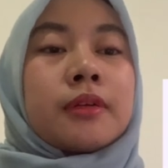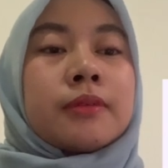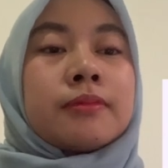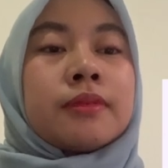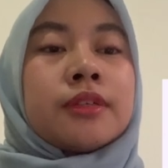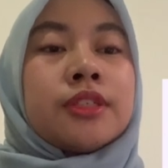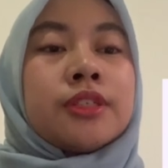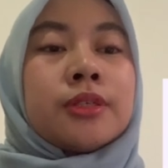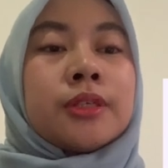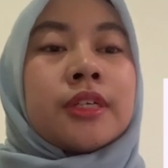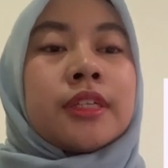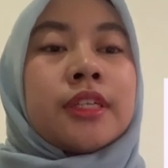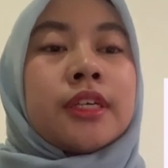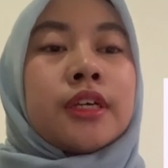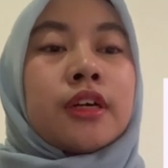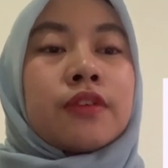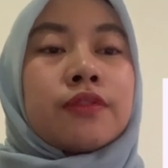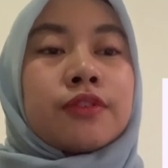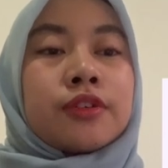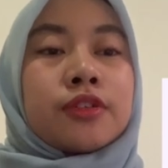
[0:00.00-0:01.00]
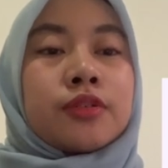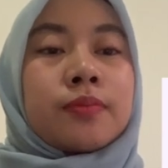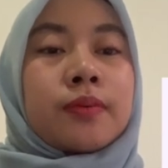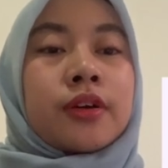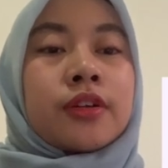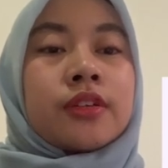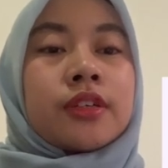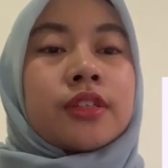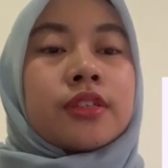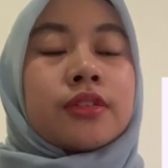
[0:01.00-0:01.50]
Majority of
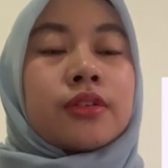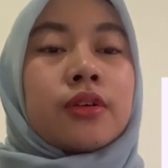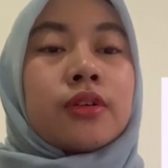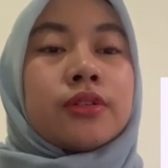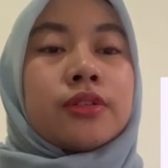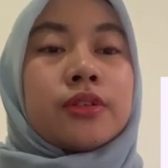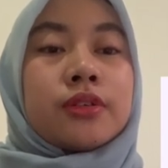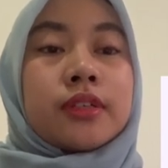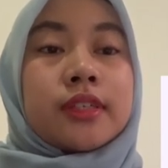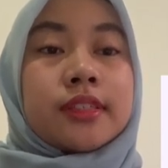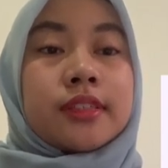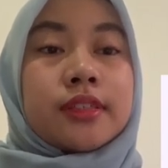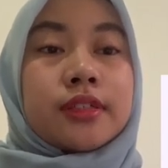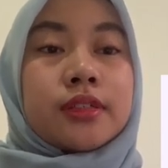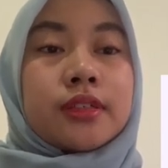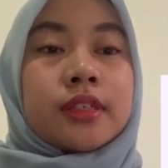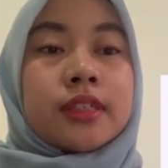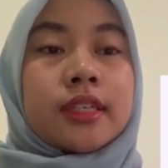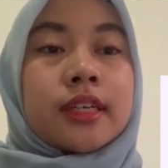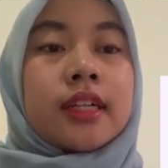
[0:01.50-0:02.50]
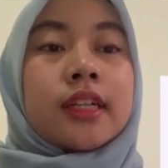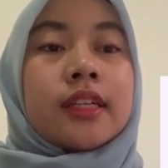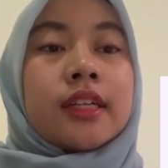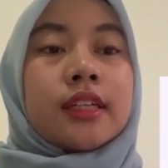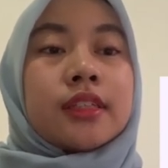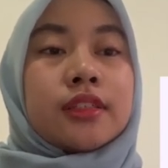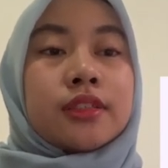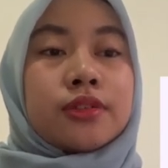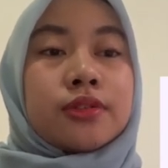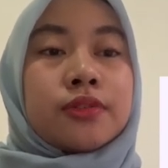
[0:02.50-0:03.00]
respondents also considered
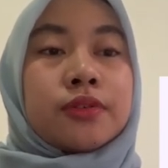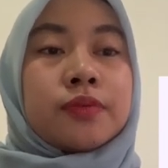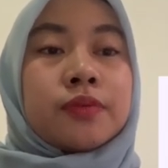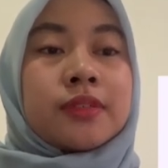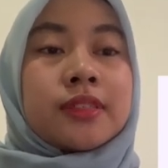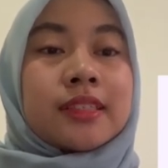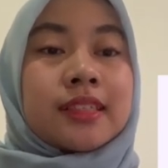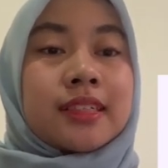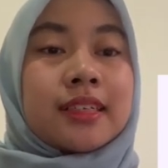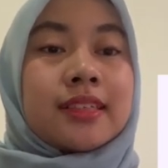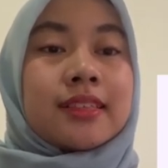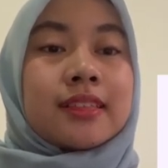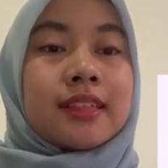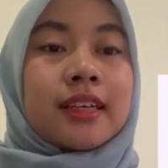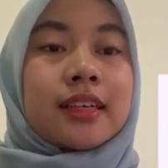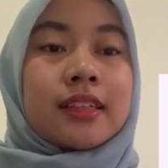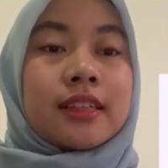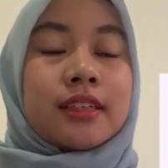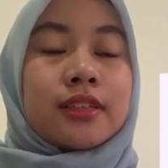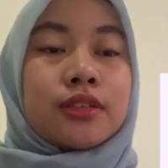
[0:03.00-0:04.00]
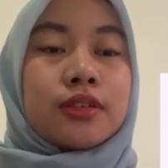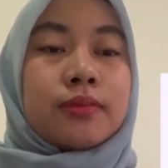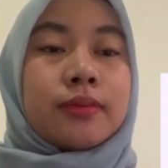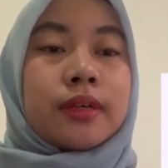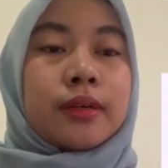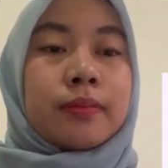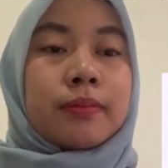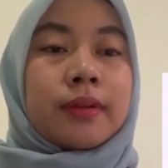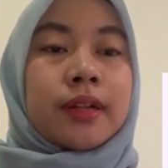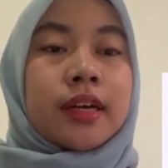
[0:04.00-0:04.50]
teledentistry was least likely to be
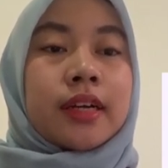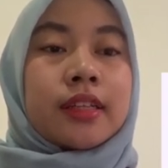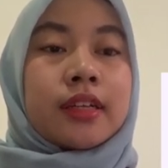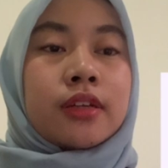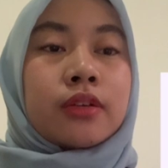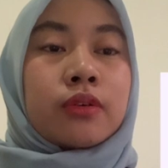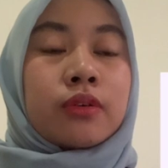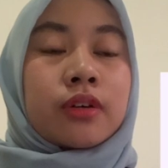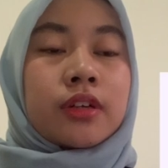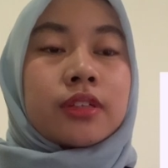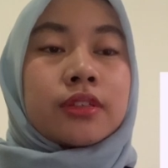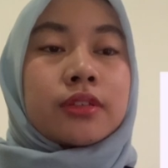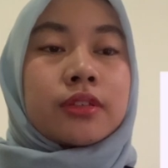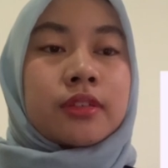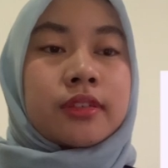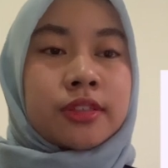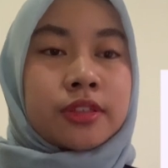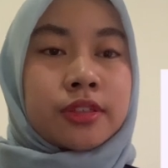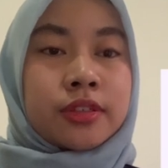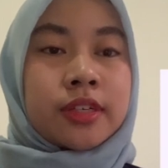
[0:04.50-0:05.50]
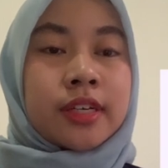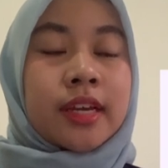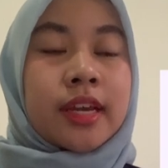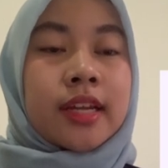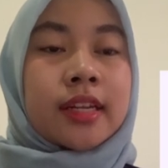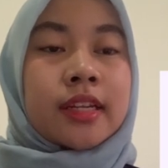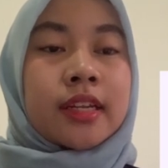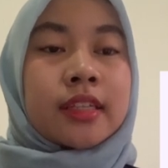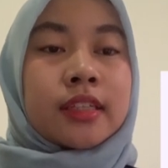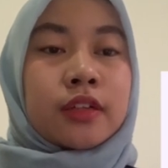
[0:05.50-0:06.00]
applied in oral surgery
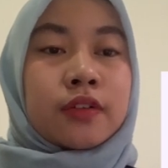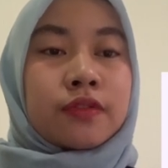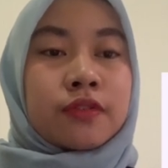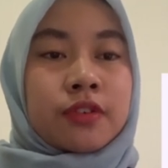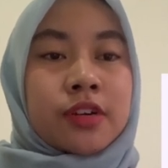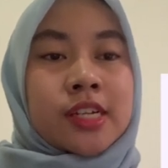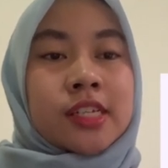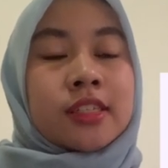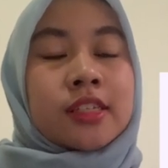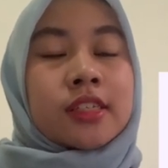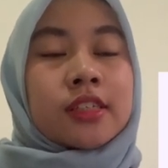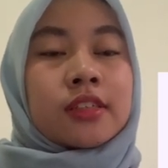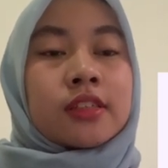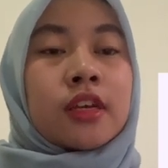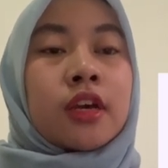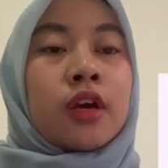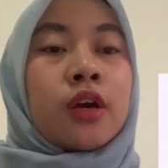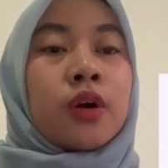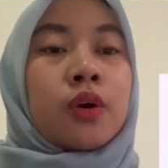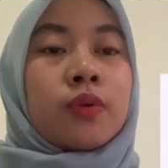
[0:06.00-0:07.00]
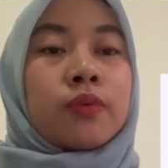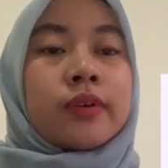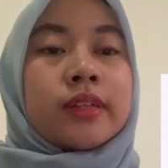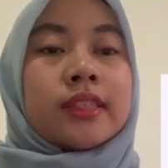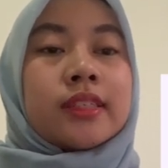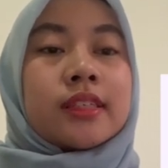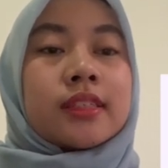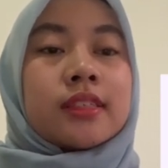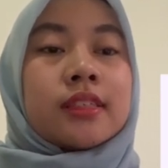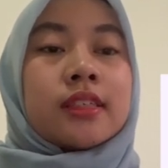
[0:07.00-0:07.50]
and dental forensics,
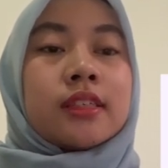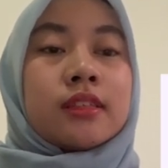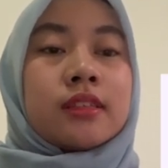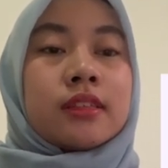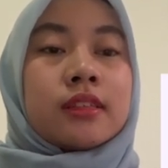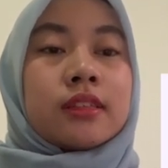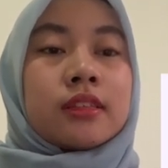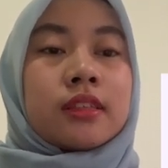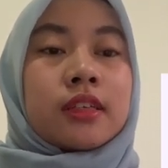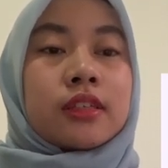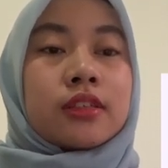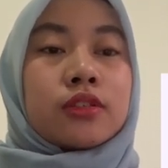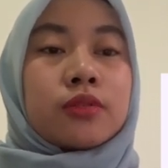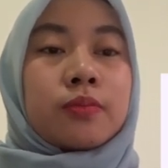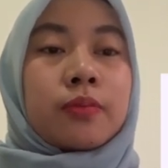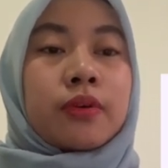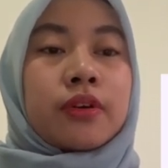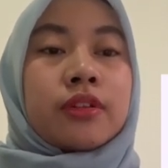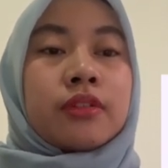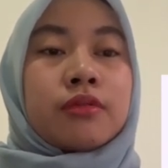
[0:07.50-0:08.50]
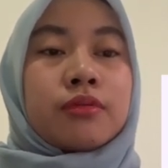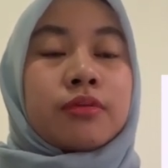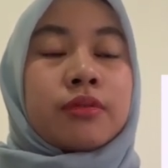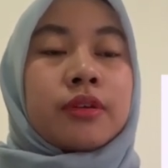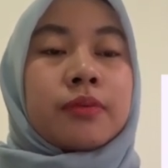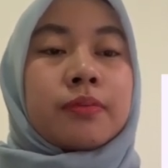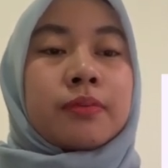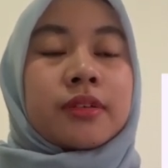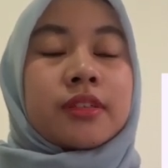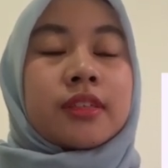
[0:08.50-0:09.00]
with
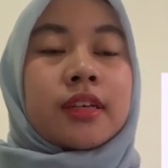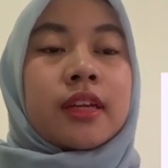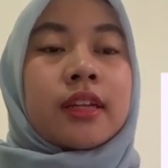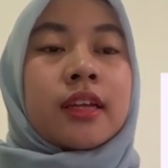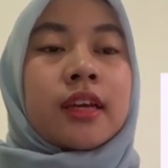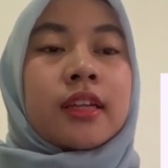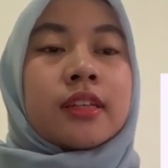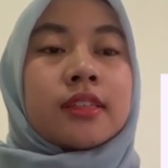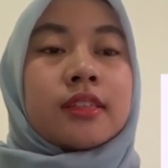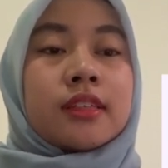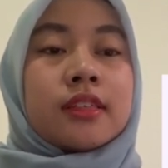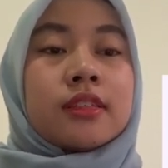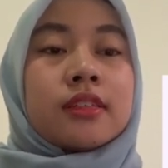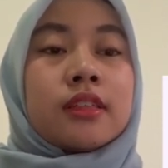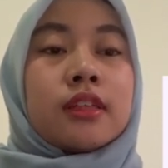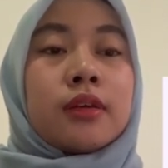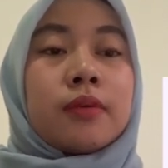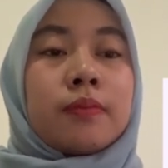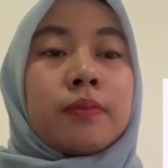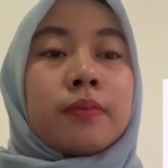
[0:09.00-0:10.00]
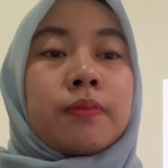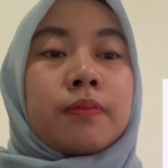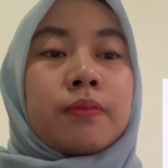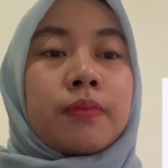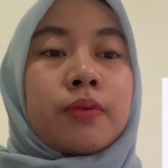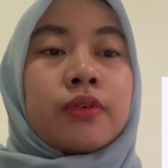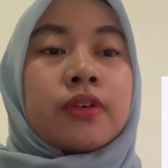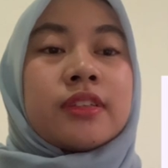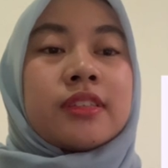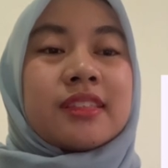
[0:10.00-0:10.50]
66.3% and
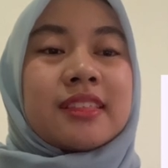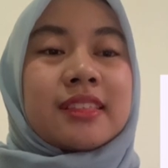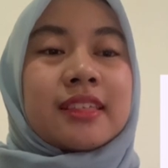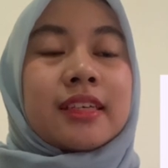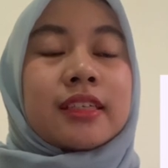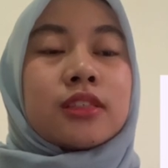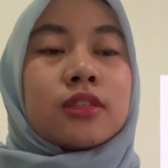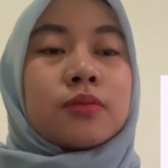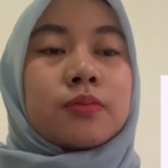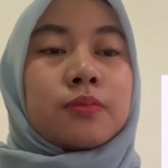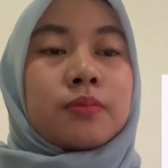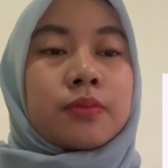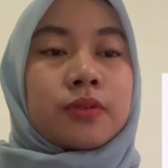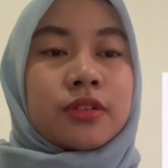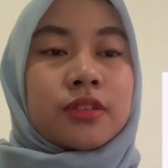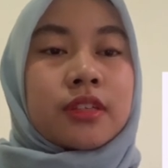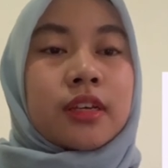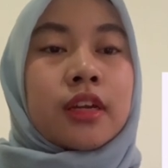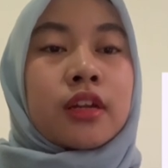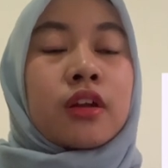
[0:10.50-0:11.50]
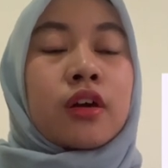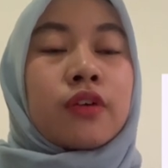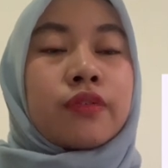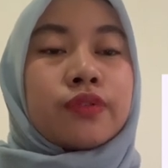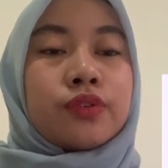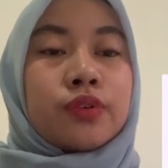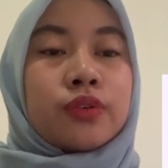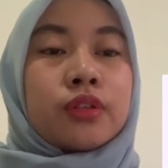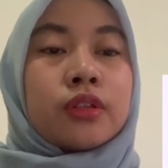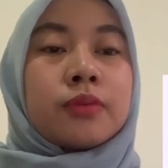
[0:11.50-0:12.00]
60.6% of
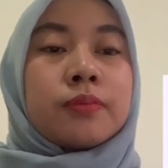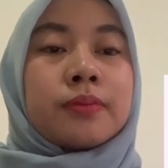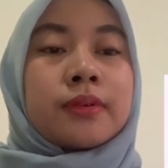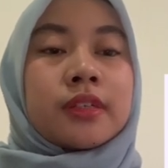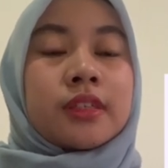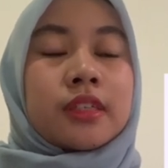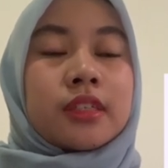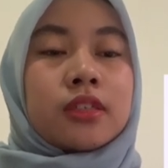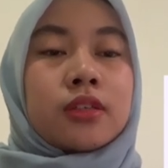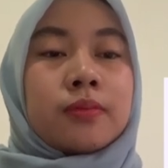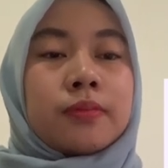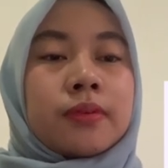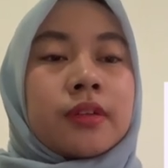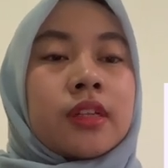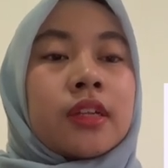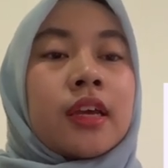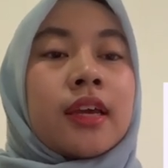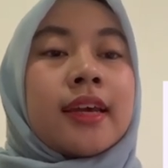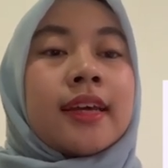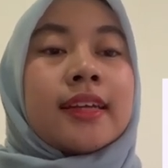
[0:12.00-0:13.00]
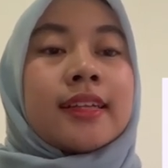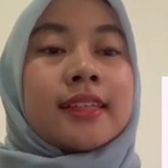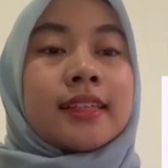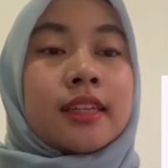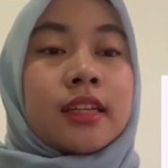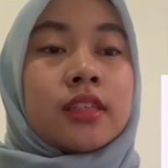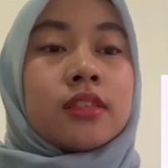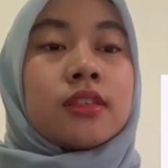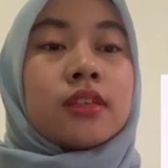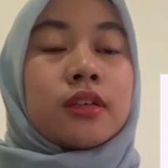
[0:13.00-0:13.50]
total participants
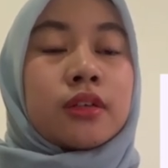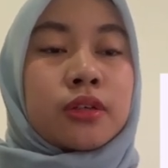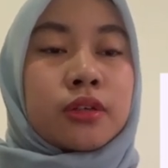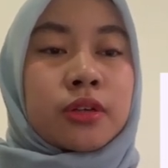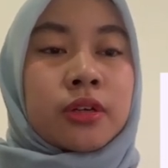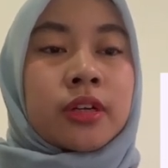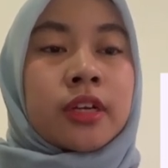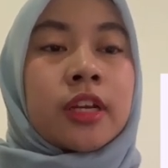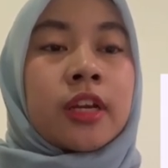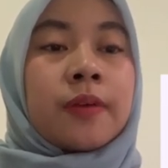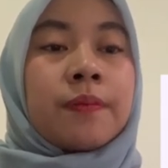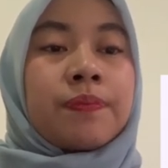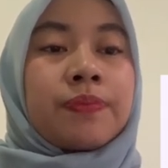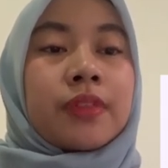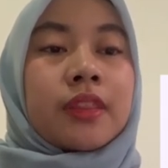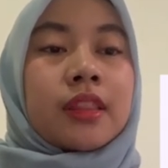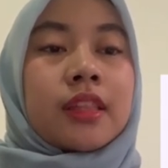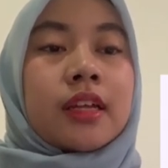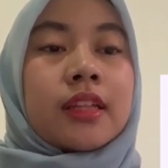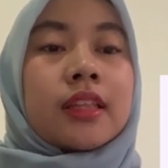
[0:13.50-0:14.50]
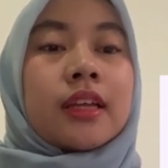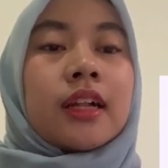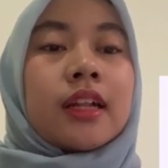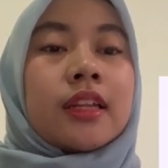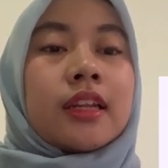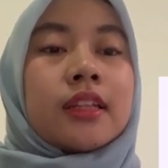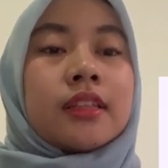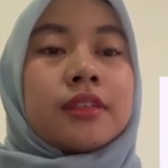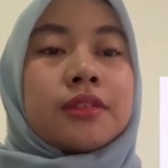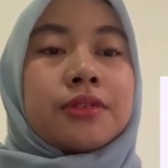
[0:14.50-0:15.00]
disagree that
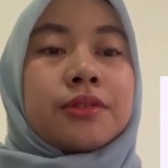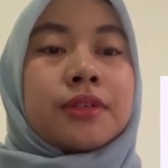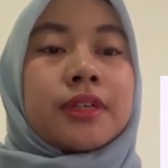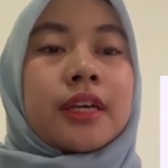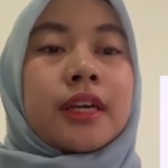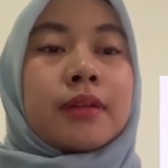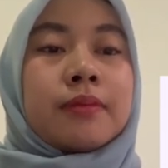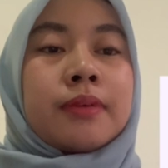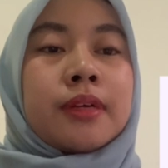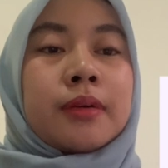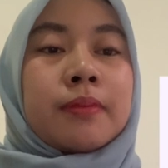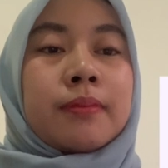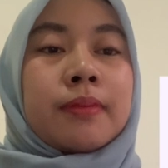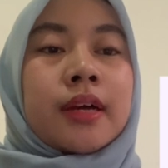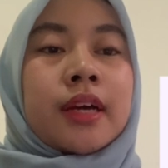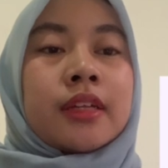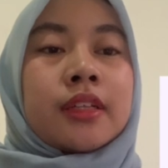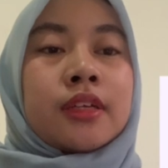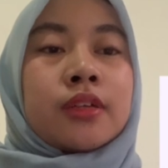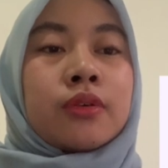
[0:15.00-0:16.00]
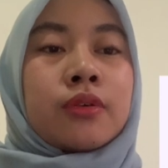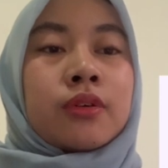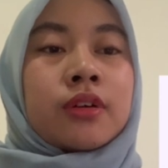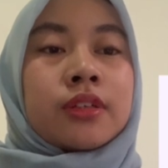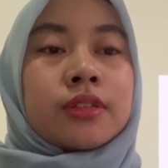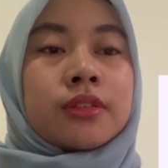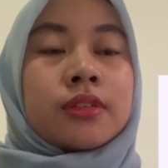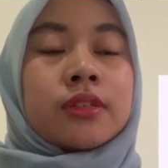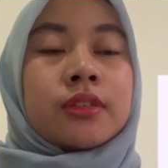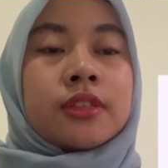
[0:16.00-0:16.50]
teledentistry can be applied in oral
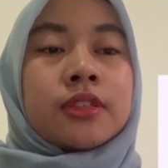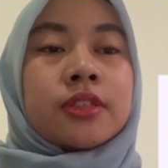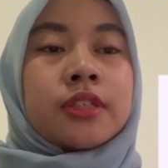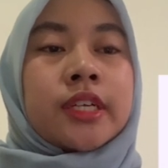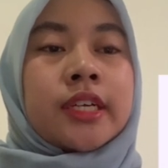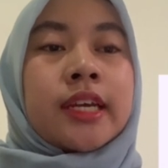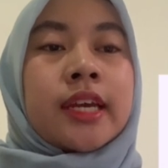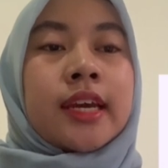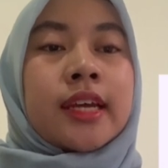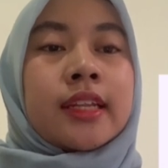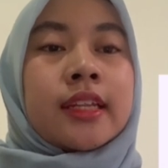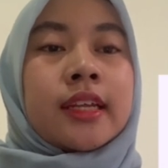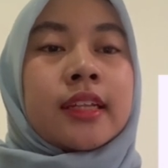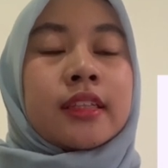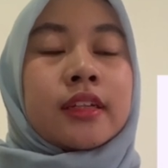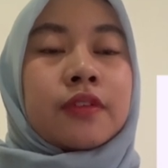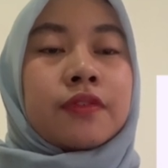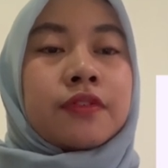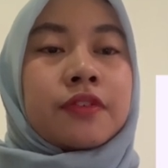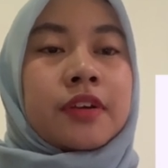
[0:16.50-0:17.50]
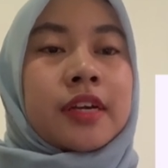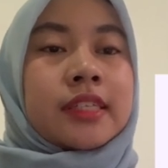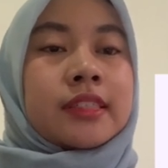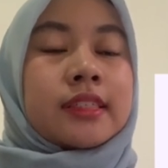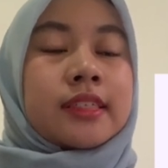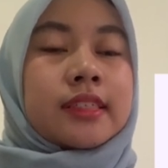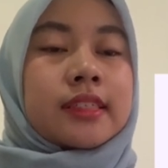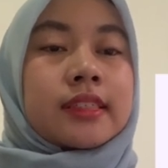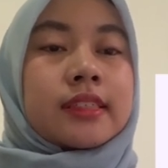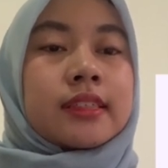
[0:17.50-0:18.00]
surgery and dental
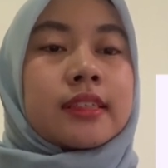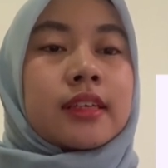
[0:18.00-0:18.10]
forensics.